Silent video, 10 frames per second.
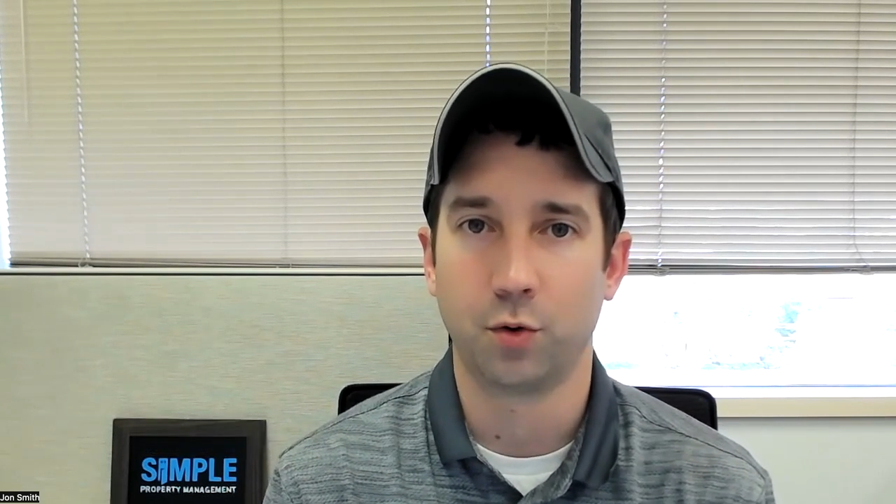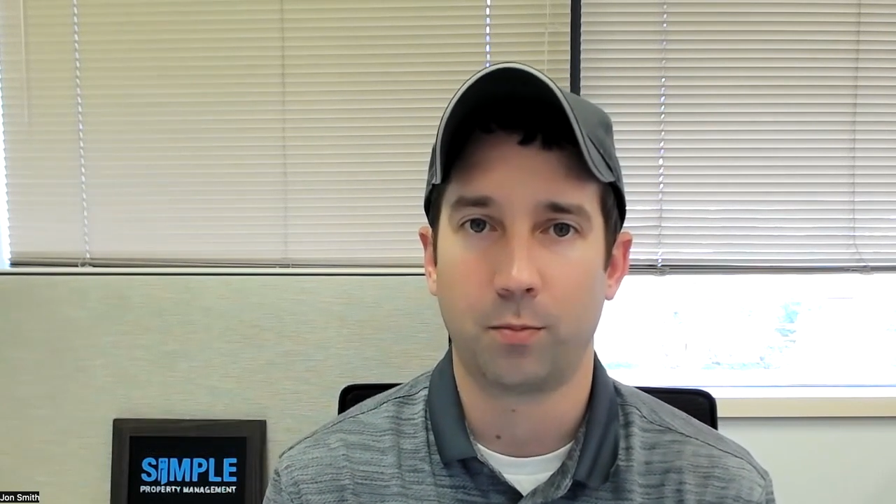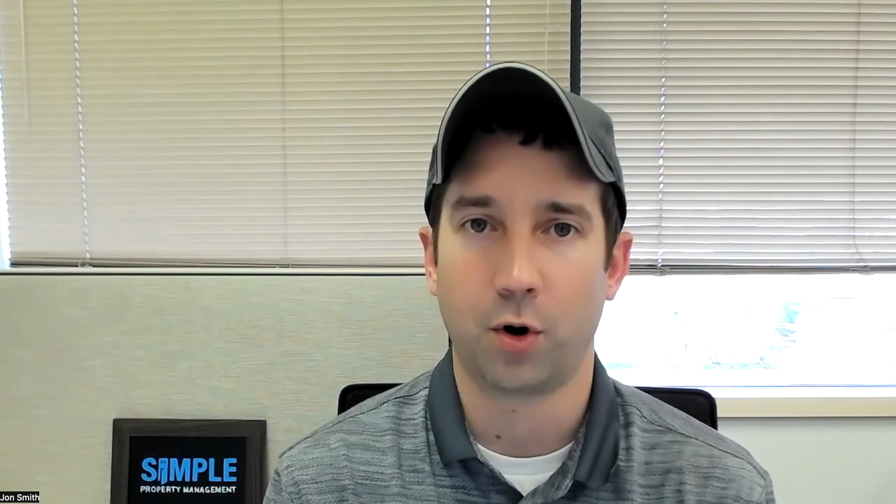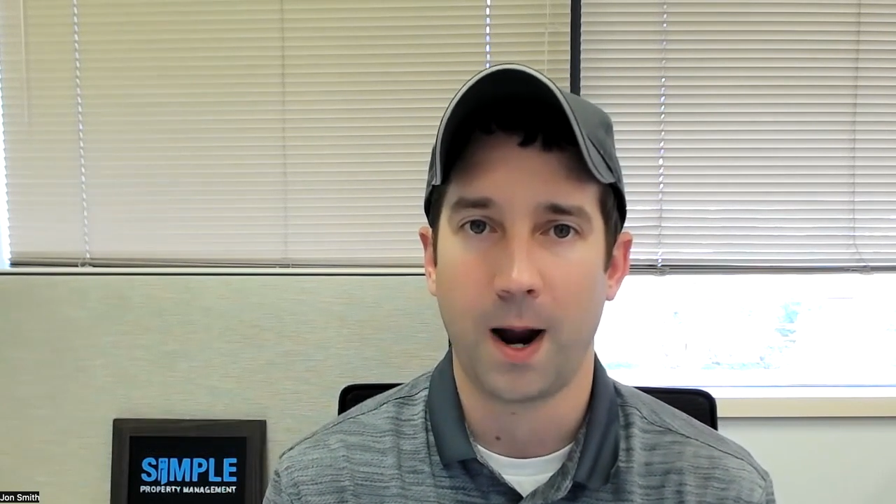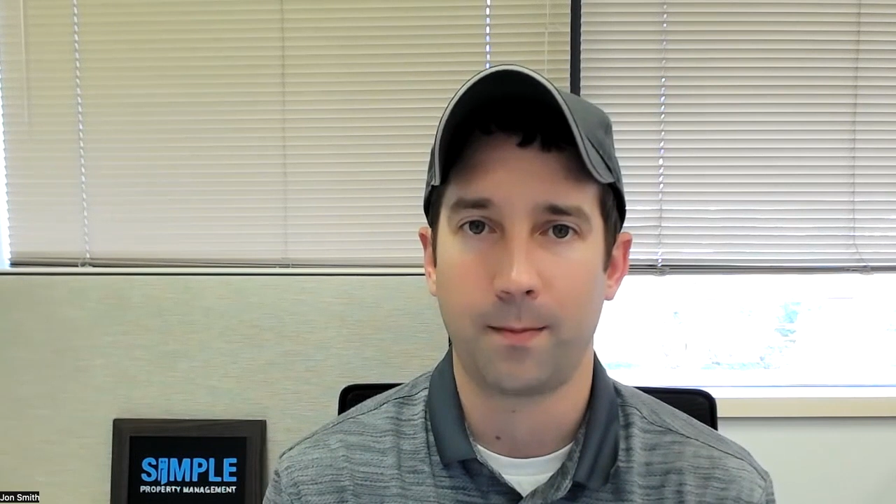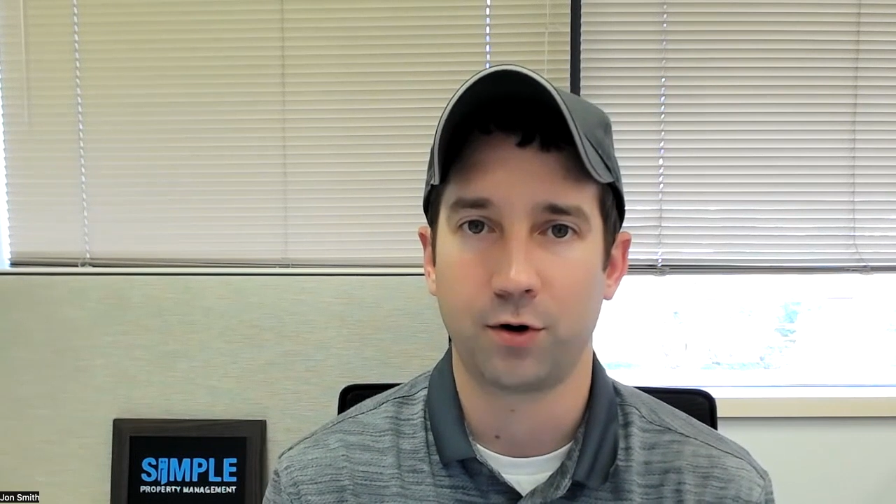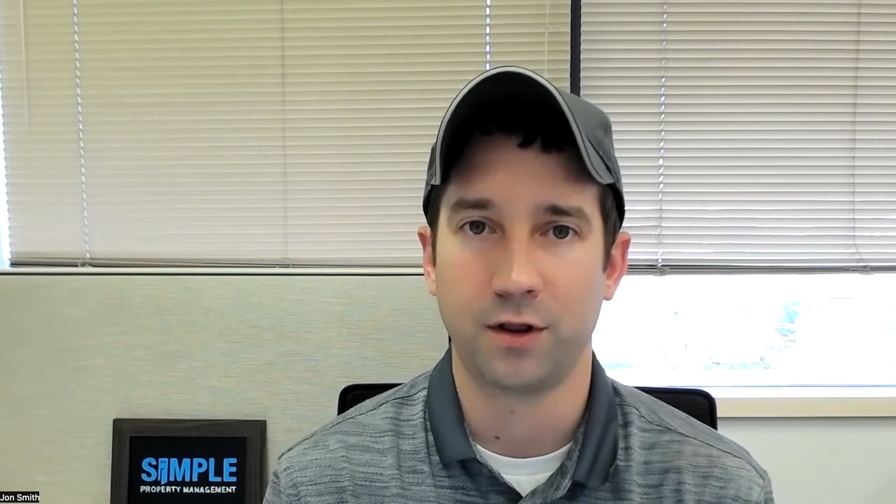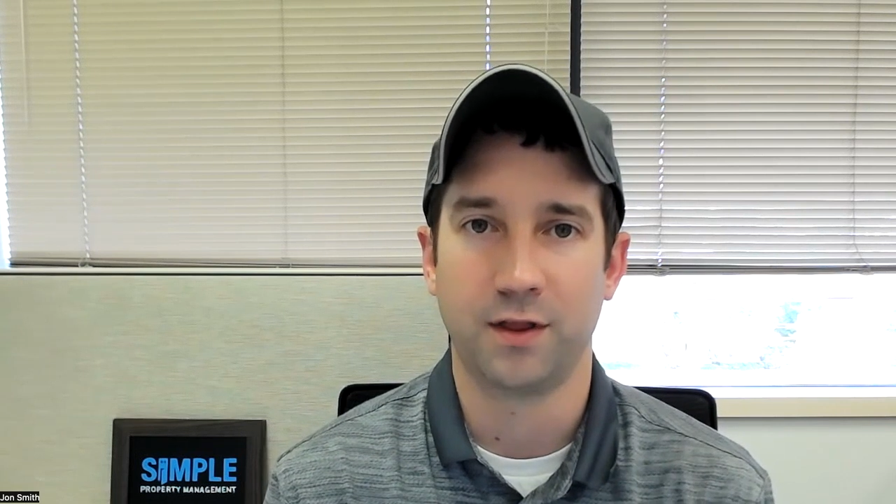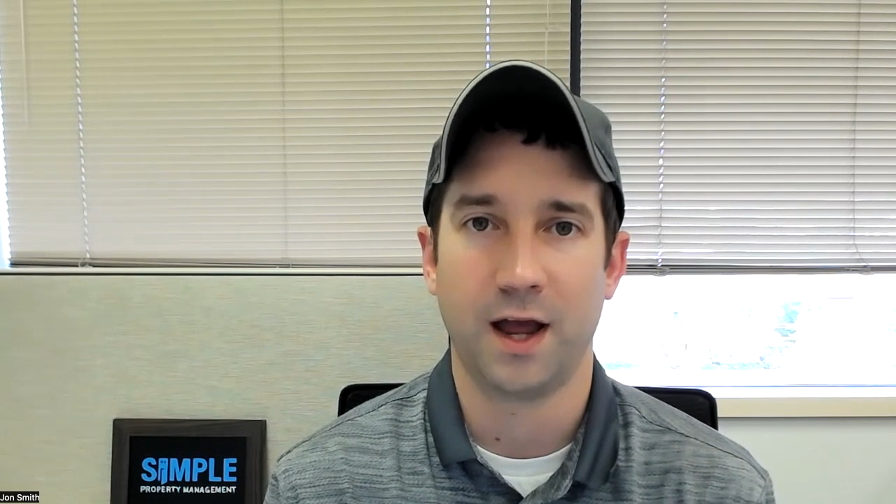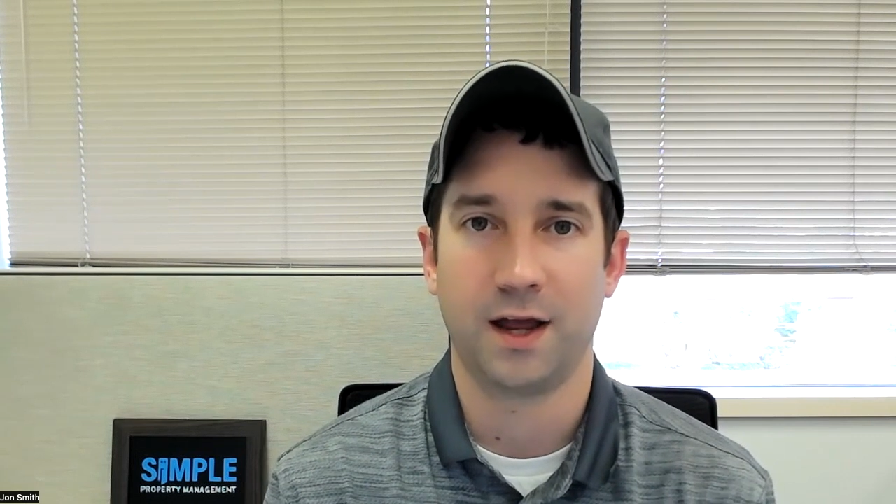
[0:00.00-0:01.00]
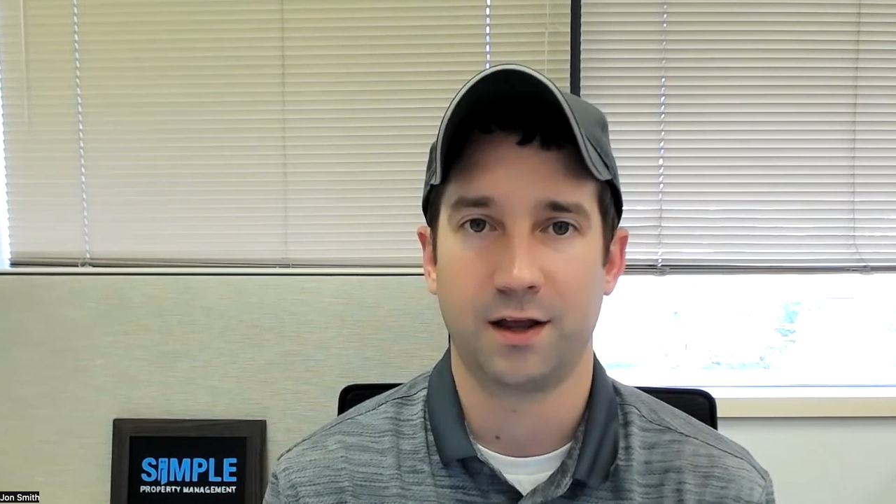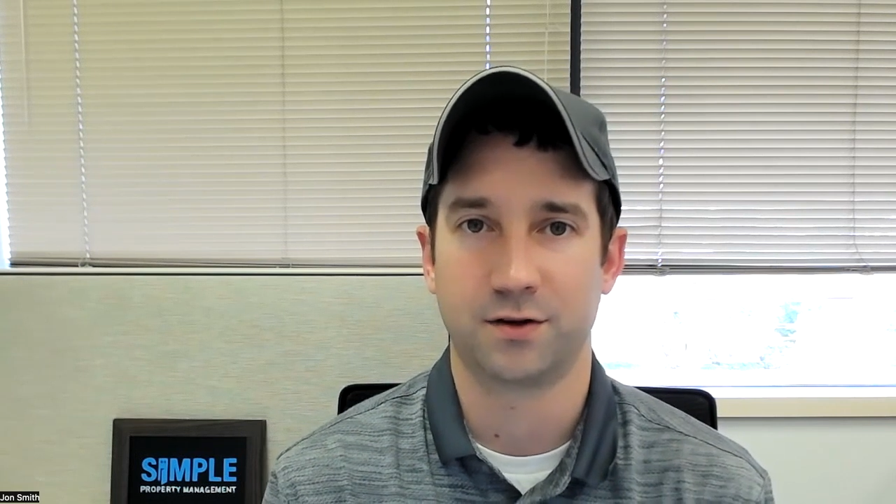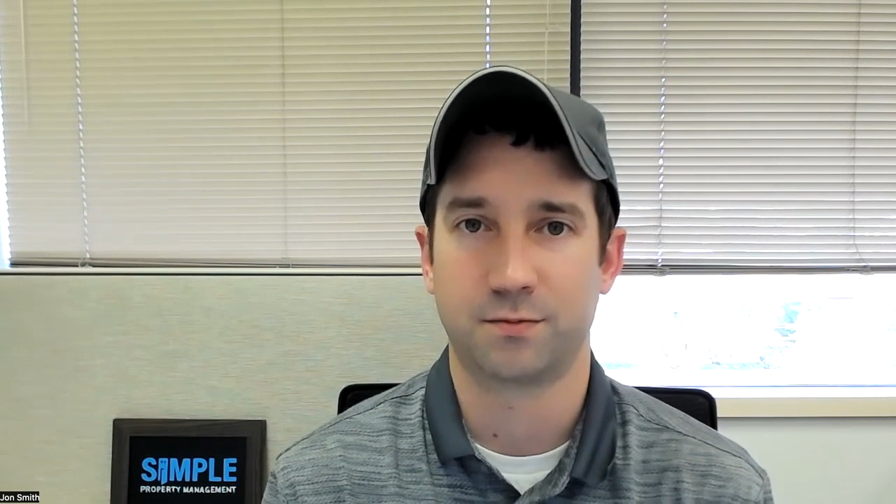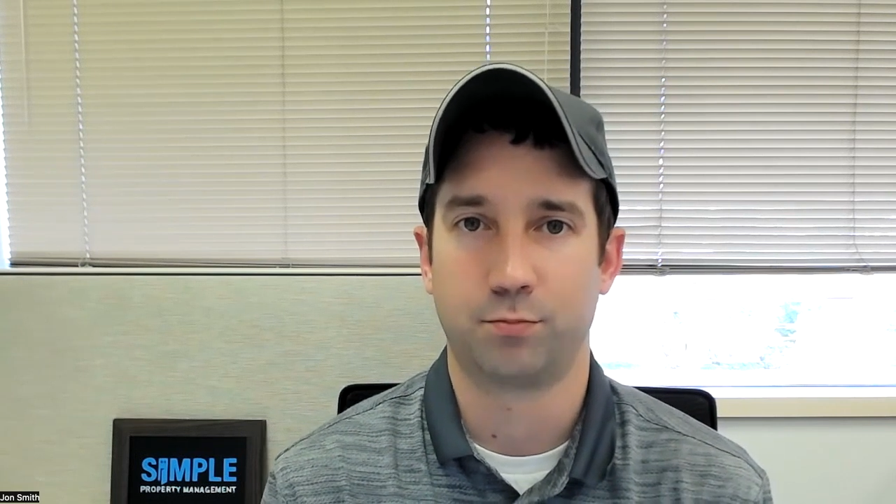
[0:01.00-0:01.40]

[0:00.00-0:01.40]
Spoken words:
a property that has